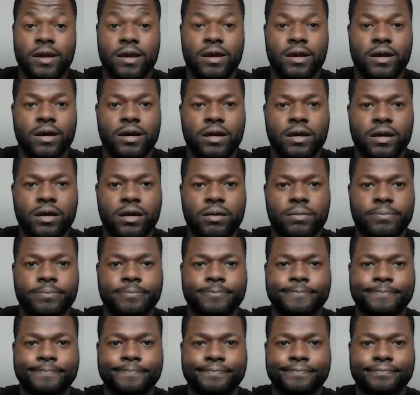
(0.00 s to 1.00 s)

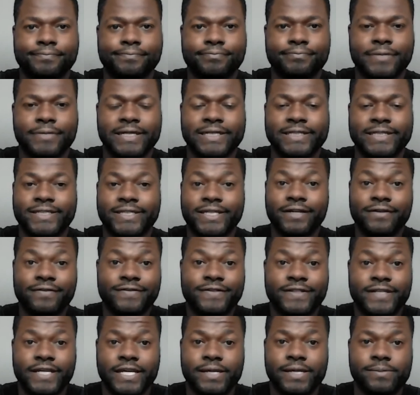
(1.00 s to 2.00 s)
Um, my
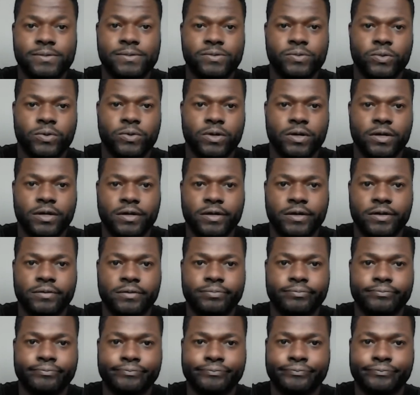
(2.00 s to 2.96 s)
self-tapes were,